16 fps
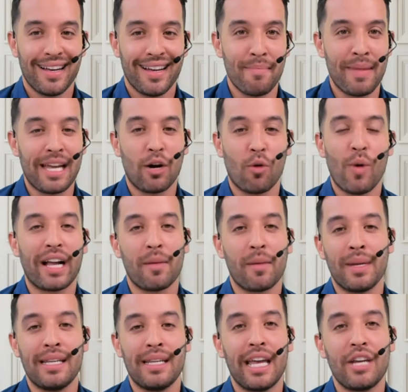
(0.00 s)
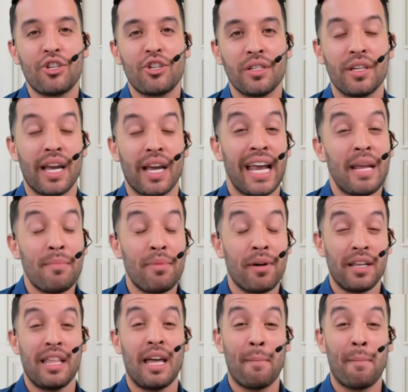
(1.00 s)
make a recommendation to
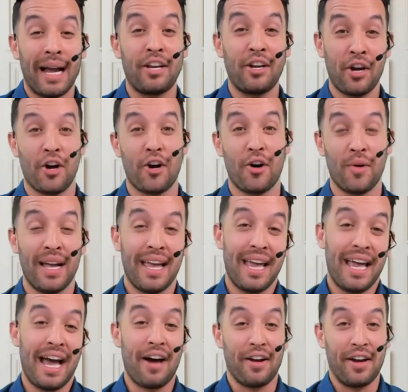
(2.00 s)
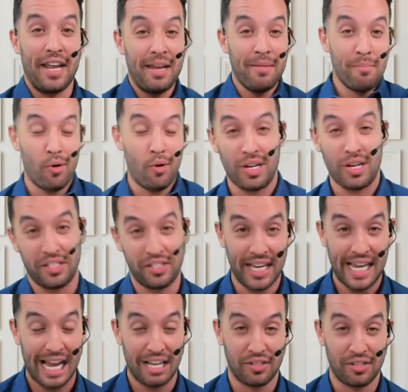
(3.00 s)
anybody that might know how to import a
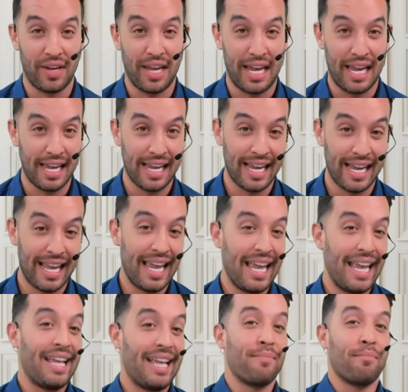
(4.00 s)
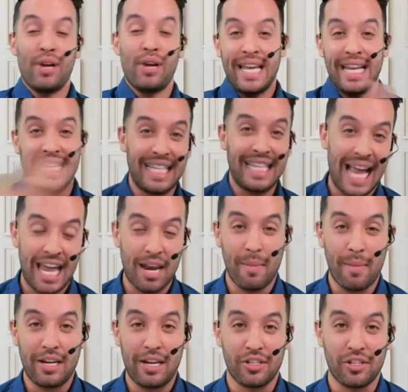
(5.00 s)
CSV, bring it into
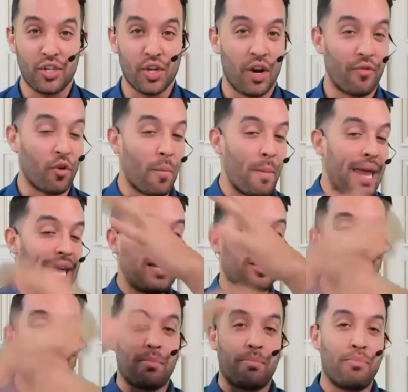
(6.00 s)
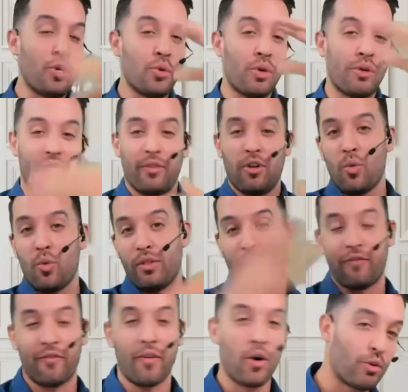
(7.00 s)
animation software, make it look beautiful with
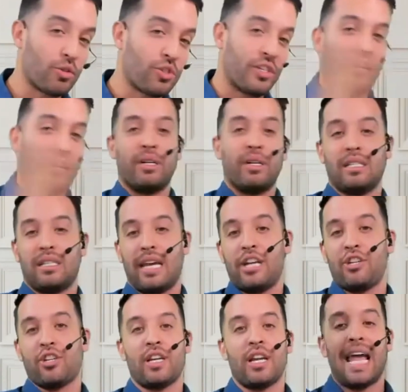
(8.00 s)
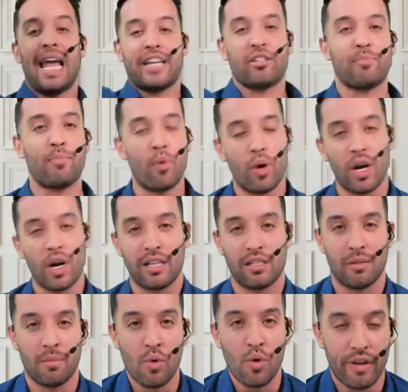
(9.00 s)
photo synchronization, and export it as
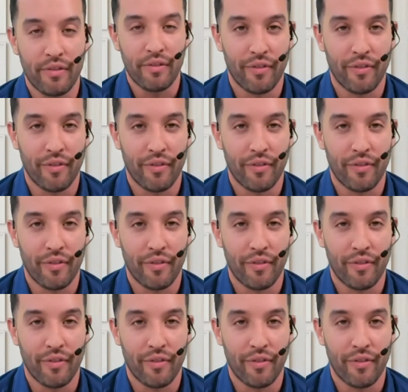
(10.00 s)
a movie